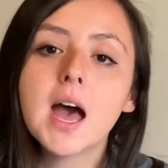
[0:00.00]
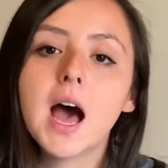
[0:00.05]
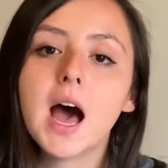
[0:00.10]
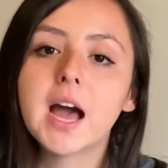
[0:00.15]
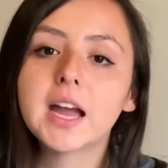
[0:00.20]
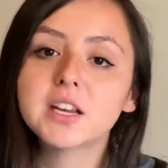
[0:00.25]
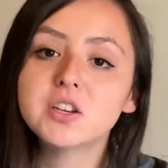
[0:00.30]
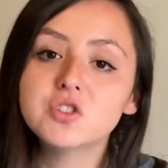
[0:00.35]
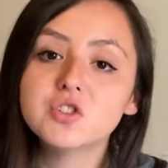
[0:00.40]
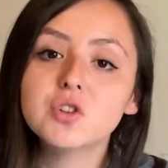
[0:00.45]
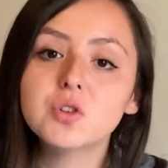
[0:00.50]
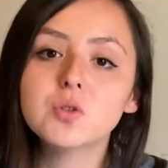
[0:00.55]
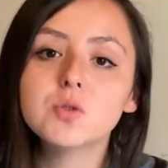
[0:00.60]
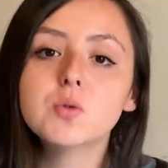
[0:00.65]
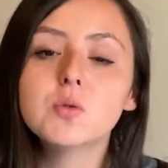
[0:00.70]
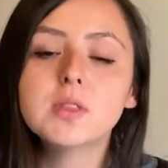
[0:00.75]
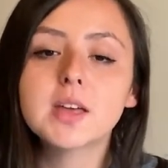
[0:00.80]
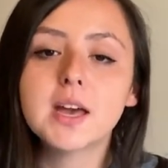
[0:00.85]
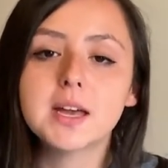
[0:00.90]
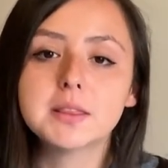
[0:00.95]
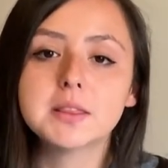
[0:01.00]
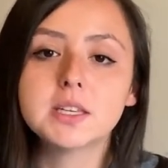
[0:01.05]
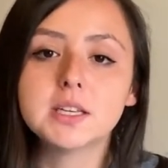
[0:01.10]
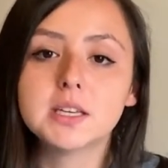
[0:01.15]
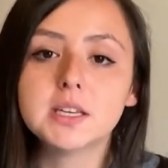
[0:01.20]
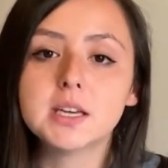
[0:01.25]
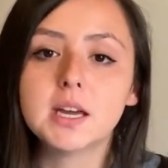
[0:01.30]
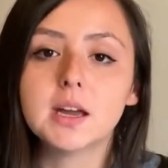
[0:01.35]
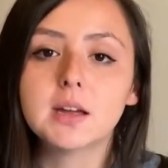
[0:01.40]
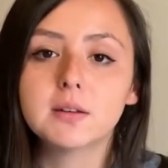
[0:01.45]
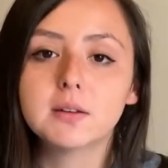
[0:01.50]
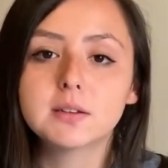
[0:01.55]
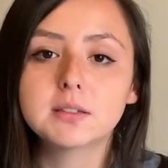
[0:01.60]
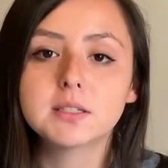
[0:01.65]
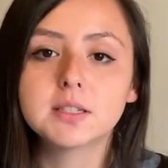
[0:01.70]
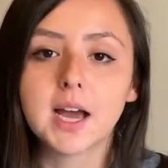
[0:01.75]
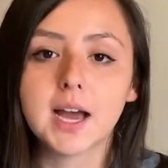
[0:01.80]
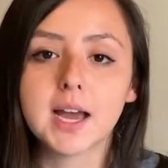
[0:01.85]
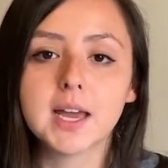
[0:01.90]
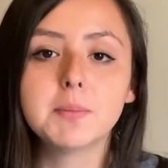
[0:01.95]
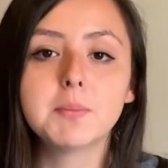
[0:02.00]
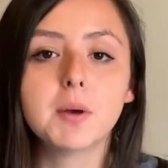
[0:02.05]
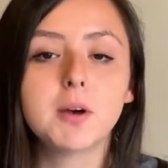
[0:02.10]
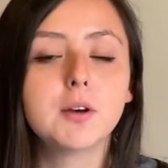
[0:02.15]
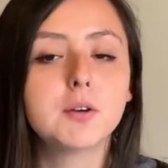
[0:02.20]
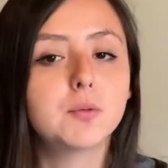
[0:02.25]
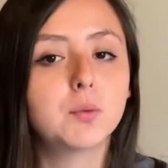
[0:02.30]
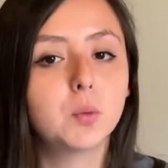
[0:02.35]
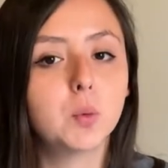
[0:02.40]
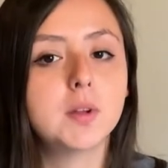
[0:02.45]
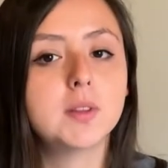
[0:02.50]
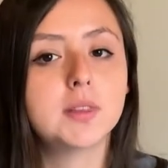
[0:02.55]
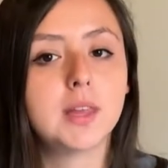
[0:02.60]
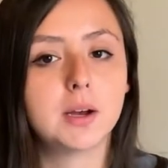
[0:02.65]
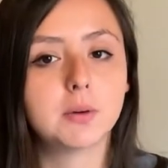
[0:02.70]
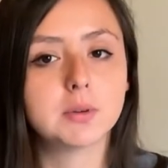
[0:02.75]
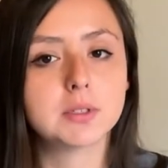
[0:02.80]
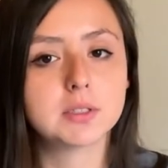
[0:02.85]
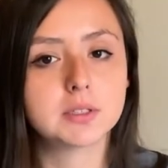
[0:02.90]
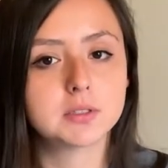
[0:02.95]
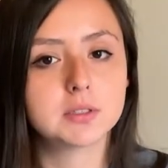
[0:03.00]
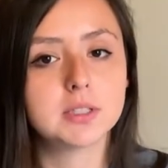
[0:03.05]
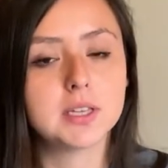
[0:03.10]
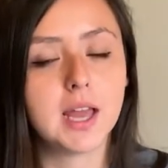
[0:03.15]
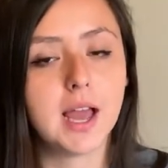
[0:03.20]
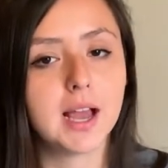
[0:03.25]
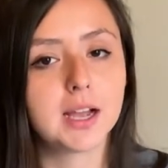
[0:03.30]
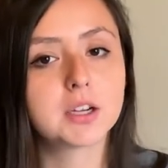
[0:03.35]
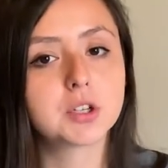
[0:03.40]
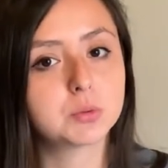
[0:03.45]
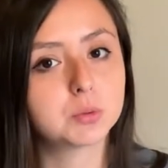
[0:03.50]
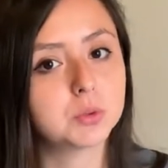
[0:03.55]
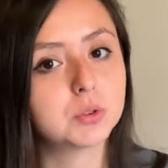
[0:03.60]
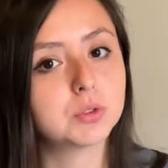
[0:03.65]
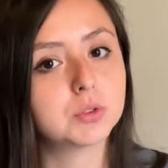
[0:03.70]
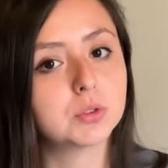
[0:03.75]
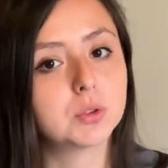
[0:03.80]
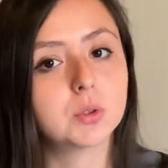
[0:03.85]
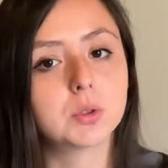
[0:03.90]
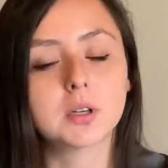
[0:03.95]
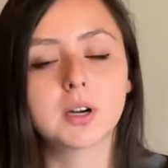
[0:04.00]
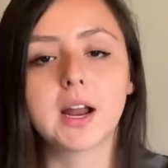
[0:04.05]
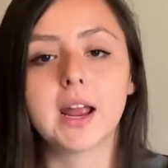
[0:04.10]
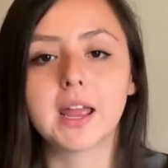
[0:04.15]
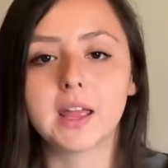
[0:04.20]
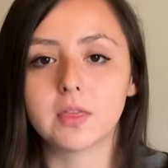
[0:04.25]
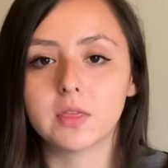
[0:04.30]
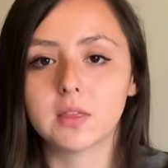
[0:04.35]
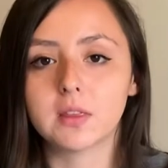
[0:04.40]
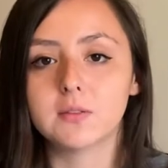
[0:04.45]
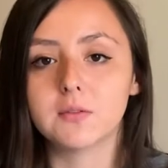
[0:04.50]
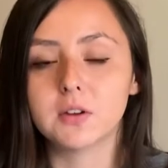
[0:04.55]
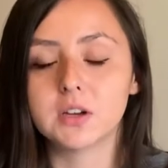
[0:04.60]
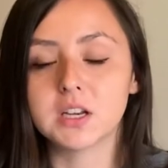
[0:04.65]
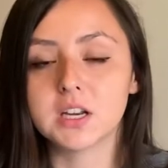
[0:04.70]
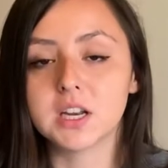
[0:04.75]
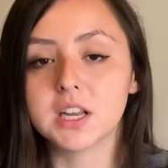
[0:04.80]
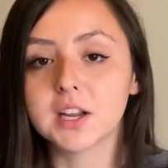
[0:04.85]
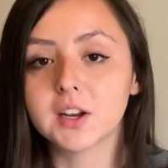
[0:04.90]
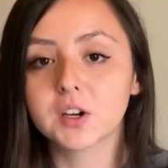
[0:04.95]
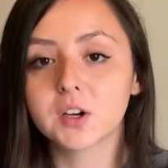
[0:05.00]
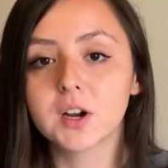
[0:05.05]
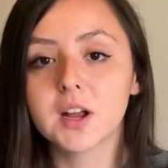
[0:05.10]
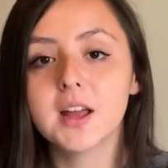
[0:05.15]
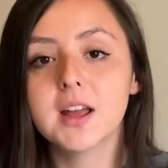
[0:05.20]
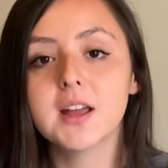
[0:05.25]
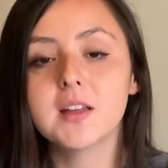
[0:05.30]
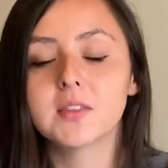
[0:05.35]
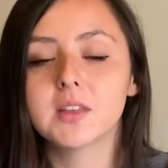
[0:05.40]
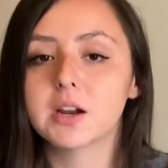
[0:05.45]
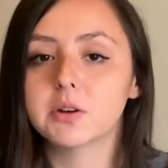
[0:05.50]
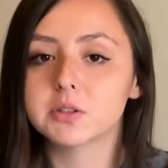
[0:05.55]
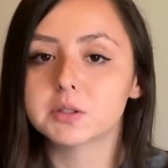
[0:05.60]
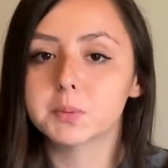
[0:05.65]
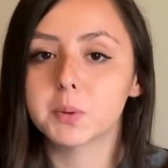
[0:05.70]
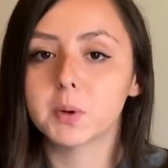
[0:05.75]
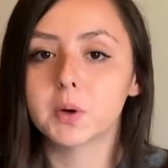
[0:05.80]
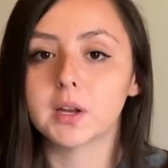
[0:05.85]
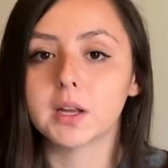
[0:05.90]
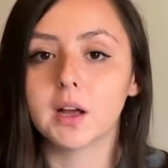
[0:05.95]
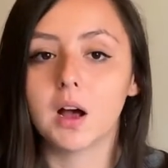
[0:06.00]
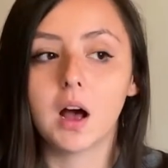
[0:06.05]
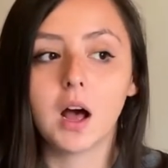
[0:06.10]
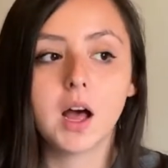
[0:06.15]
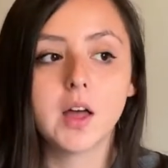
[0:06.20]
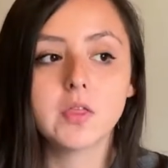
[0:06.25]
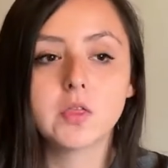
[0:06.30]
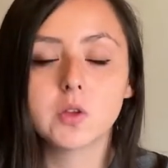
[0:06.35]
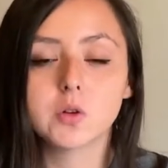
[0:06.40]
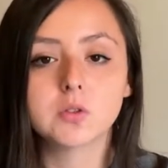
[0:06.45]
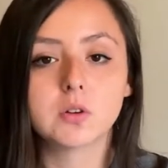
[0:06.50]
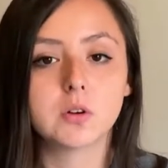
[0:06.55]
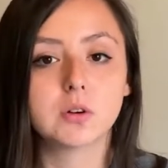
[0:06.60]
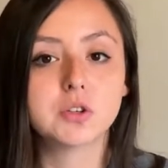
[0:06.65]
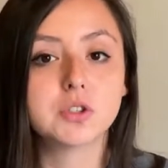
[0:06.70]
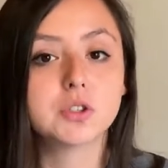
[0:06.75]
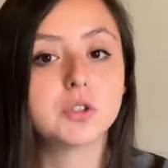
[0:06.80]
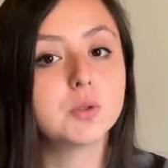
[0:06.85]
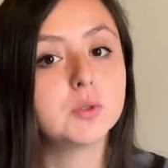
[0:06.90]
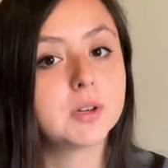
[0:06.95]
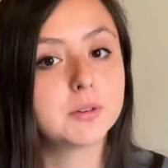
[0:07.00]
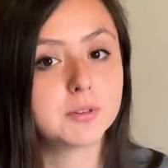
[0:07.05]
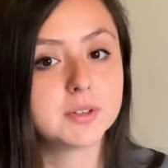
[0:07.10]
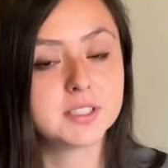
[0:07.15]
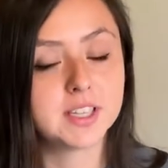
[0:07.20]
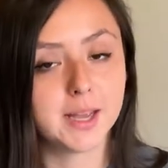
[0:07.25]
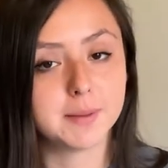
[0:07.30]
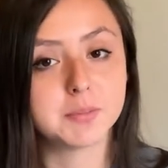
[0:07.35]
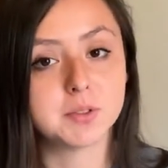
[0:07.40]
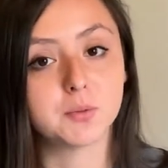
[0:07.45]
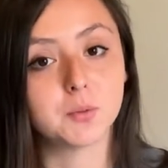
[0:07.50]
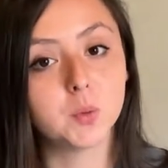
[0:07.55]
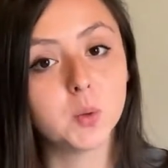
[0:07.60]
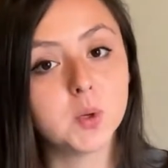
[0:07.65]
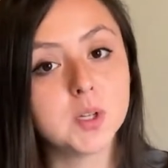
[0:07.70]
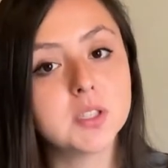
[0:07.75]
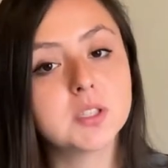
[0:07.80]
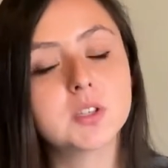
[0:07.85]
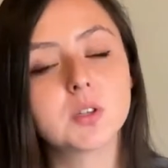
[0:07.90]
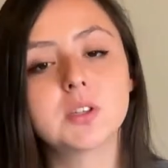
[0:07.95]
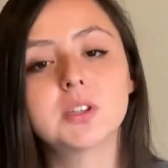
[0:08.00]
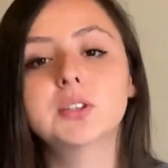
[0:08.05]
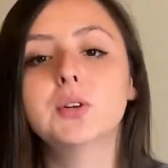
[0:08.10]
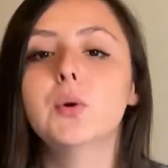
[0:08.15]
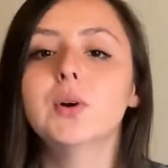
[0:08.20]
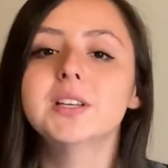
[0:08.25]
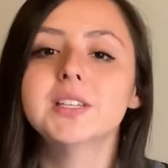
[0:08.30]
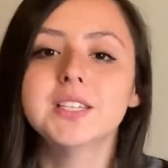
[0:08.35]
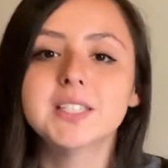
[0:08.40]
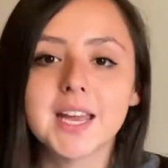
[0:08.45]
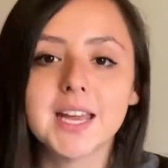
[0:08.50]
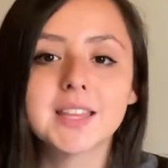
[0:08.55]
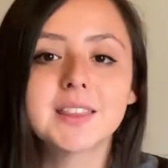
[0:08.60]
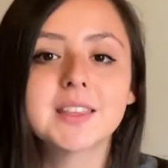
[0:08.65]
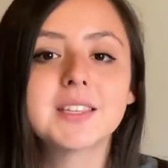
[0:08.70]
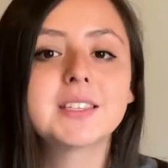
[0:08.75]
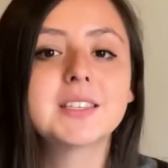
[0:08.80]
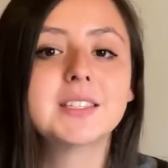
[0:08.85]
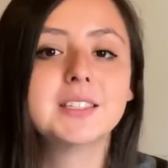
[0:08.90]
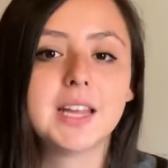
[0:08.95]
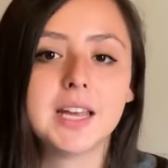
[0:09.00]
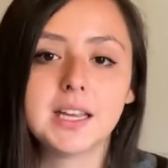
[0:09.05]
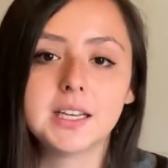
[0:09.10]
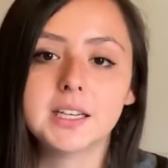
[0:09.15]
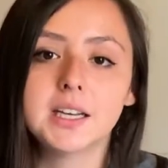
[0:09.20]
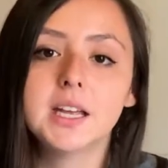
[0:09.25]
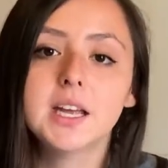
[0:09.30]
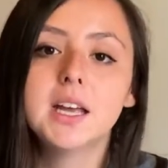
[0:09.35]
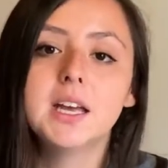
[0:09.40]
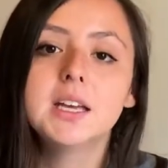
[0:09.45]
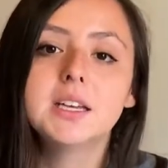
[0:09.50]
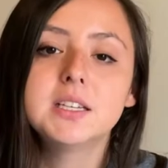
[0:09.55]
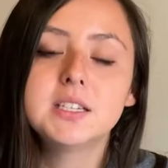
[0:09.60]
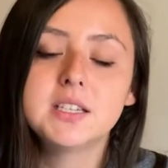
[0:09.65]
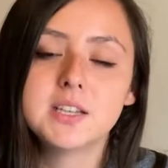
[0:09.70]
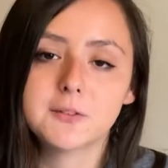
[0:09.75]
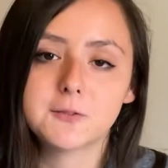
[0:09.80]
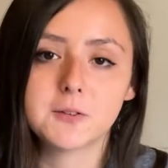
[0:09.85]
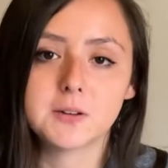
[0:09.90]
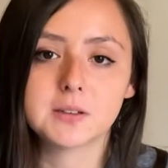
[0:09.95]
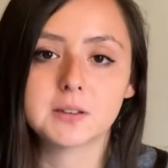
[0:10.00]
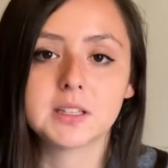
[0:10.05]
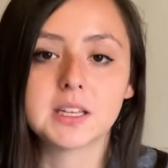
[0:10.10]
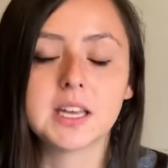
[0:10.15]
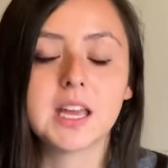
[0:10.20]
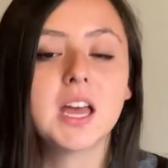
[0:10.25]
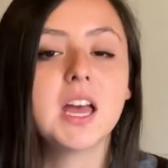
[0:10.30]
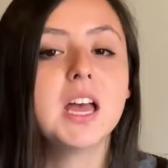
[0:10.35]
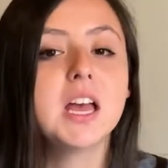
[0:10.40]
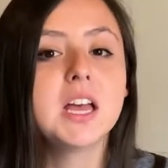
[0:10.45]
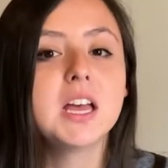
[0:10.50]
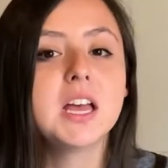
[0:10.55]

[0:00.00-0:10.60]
I knew that the type of wood that was the actual door and the veneer that I was putting on, those are two different types of wood, so they're going to take the stain differently.